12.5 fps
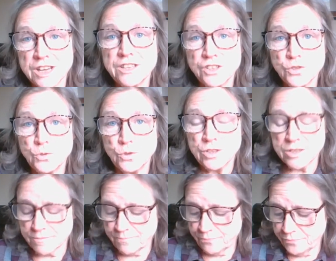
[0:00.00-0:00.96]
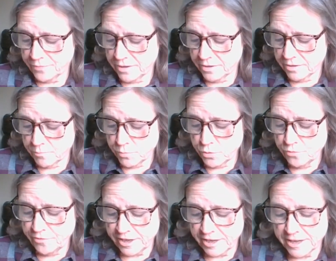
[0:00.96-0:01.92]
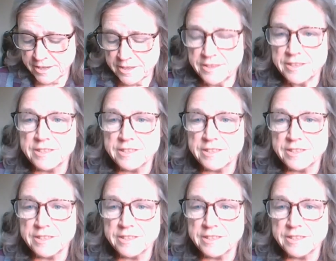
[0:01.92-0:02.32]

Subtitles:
dinosaurs in the movie, and in